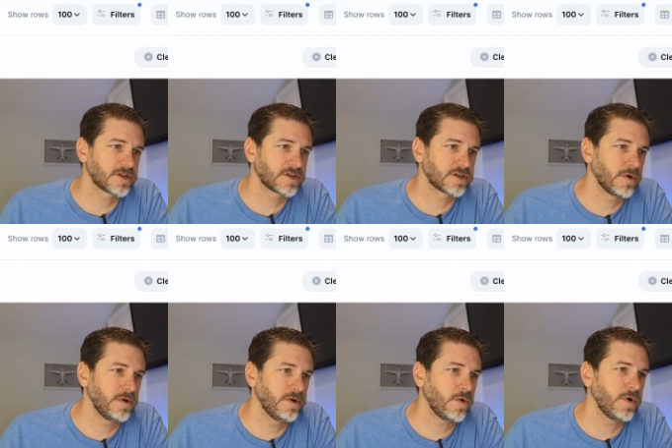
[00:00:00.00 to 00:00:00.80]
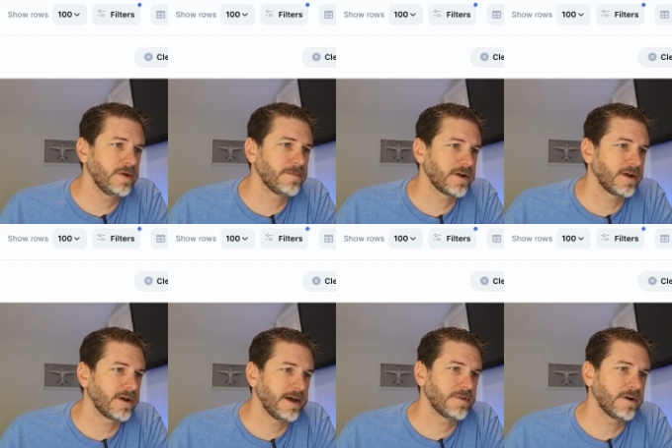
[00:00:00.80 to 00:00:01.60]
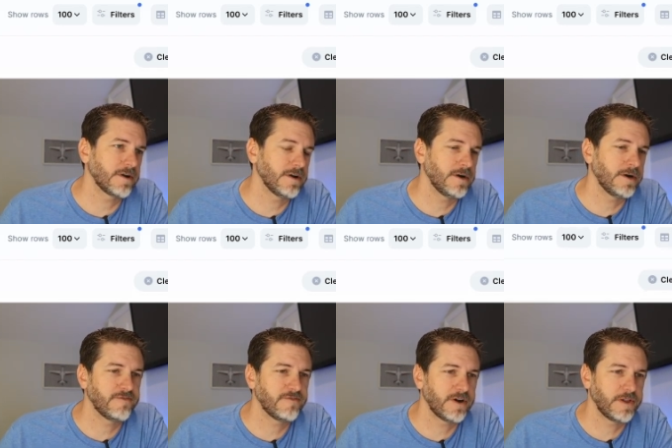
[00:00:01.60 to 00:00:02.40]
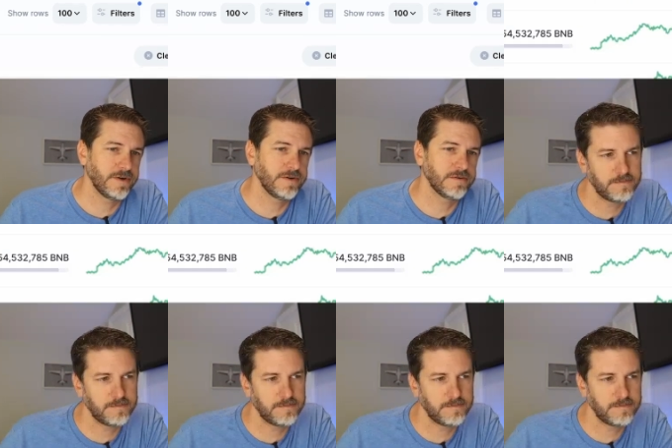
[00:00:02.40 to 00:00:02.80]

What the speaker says: coinmarketcap.com, they follow